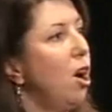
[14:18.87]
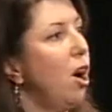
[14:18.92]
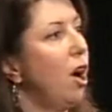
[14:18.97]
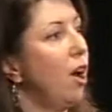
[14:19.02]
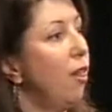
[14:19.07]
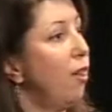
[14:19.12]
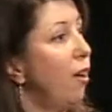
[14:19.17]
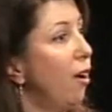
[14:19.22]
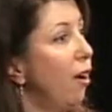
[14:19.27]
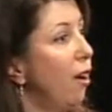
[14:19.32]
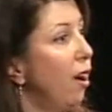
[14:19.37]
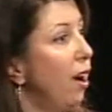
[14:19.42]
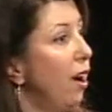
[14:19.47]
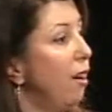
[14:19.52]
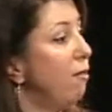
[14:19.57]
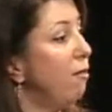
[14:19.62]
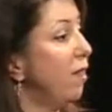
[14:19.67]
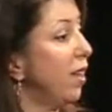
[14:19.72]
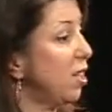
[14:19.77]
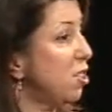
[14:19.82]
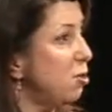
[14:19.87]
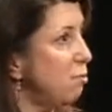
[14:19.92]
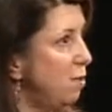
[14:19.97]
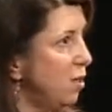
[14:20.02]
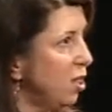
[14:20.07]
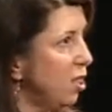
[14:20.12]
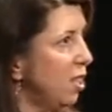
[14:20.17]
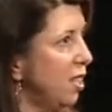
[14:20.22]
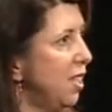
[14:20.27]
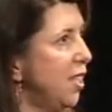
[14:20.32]
are there
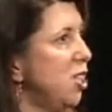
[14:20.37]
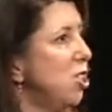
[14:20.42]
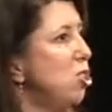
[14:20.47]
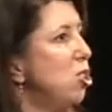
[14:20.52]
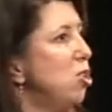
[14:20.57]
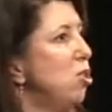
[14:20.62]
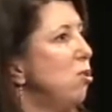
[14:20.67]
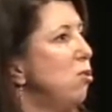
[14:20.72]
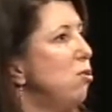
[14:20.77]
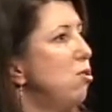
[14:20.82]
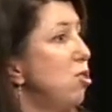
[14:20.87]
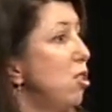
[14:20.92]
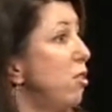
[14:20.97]
flexibility issues,